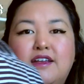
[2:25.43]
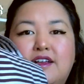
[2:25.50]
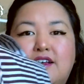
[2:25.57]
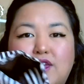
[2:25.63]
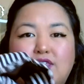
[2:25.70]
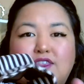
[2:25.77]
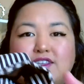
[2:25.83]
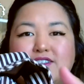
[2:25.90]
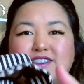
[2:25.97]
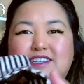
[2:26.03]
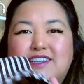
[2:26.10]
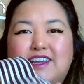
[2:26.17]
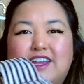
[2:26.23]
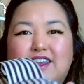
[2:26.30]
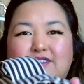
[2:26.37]
and this
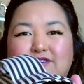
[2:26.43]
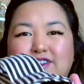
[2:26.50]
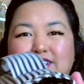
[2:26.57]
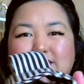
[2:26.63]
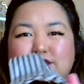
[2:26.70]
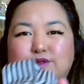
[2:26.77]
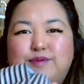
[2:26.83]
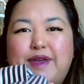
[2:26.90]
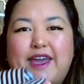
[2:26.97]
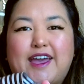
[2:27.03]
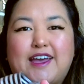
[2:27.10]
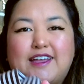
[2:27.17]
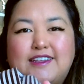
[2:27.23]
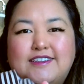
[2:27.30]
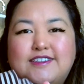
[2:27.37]
can kind of
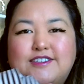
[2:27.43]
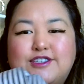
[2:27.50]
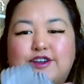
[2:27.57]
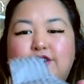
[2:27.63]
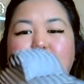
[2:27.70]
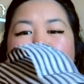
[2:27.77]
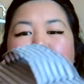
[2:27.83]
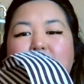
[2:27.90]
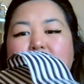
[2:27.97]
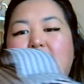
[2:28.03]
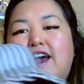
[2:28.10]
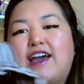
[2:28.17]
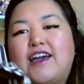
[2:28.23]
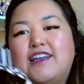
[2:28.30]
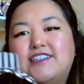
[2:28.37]
expand. So
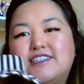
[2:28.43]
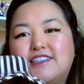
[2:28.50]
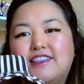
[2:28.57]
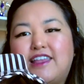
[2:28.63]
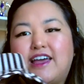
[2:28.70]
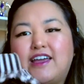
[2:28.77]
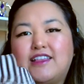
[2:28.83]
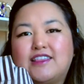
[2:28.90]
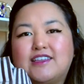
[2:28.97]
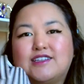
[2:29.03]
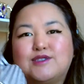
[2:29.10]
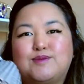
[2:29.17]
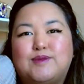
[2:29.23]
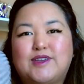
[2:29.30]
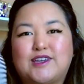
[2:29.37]
I did like
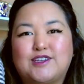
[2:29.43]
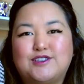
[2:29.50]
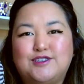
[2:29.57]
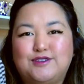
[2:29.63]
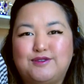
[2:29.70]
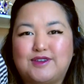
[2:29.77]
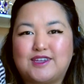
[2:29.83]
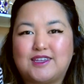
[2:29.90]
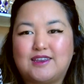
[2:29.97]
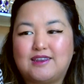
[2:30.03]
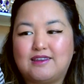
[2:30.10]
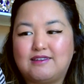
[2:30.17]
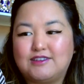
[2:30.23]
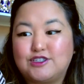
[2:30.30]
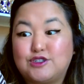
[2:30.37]
this because you
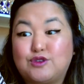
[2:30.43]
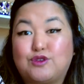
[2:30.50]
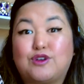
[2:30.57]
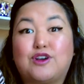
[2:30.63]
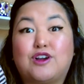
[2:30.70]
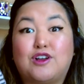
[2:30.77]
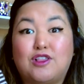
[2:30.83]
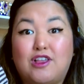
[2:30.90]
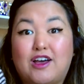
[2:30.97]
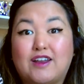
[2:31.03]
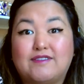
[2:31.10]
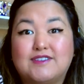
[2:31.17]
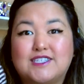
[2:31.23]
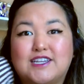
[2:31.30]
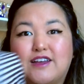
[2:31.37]
can store a lot
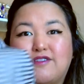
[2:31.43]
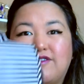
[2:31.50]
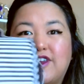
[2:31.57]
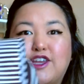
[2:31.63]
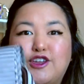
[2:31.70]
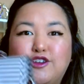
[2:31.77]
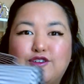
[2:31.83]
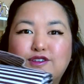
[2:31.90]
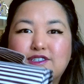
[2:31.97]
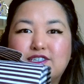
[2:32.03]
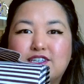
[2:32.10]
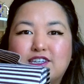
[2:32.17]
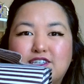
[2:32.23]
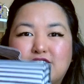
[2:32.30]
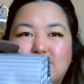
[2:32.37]
of stuff, and I use
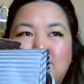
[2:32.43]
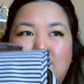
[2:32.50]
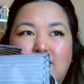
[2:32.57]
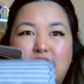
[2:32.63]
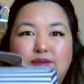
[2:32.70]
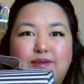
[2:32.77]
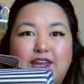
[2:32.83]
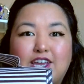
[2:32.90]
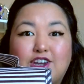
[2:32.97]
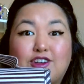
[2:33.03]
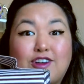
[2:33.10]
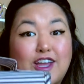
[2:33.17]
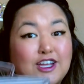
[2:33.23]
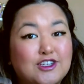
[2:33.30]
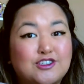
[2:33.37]
this a lot in my
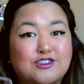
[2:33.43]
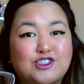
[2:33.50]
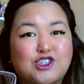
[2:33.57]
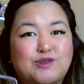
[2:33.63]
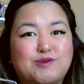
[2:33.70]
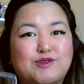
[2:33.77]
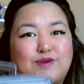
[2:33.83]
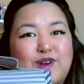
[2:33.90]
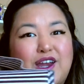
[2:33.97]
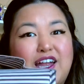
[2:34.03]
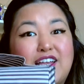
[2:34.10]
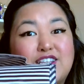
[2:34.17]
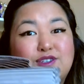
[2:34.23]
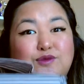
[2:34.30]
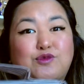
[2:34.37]
international trips when I
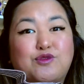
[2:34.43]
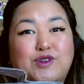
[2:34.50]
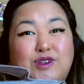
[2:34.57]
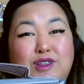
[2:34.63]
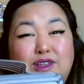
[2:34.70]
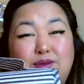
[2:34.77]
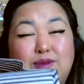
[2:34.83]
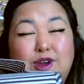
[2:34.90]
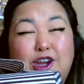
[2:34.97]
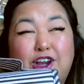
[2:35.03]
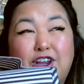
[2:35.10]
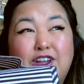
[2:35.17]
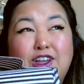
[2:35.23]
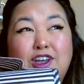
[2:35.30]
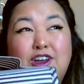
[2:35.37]
had to really
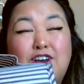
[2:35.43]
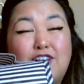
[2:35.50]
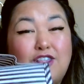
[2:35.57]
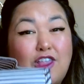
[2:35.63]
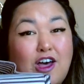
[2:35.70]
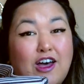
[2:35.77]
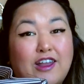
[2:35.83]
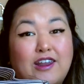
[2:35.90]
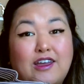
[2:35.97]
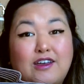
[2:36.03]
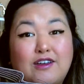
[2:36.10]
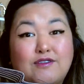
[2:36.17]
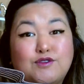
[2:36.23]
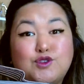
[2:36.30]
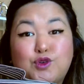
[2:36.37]
bring a lot
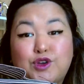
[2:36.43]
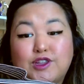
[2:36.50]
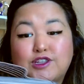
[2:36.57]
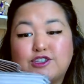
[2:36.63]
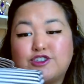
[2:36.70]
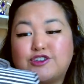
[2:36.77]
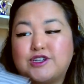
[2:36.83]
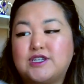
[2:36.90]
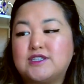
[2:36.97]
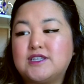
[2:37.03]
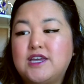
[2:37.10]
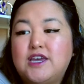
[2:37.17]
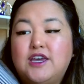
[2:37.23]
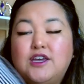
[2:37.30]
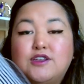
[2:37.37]
of toiletries.
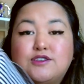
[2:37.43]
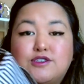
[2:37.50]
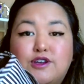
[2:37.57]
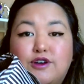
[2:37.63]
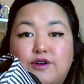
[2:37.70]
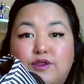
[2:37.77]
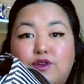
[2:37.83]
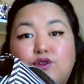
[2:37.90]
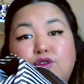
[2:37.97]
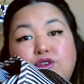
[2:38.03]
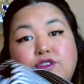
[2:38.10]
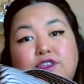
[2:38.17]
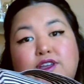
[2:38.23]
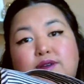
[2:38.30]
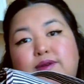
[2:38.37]
So the
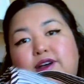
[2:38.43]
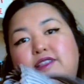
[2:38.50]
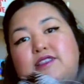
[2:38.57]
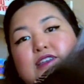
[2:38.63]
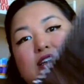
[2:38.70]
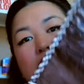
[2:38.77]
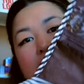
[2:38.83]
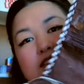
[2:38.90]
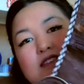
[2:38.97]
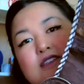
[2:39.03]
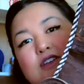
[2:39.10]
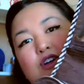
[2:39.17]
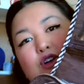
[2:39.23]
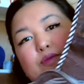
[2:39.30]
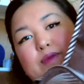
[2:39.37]
cool thing about this,
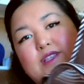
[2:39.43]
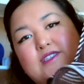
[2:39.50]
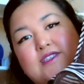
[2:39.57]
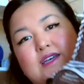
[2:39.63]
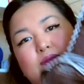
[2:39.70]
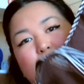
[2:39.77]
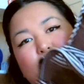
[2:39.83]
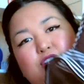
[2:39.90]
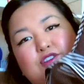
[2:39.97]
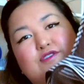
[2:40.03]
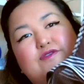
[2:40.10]
opens up, there's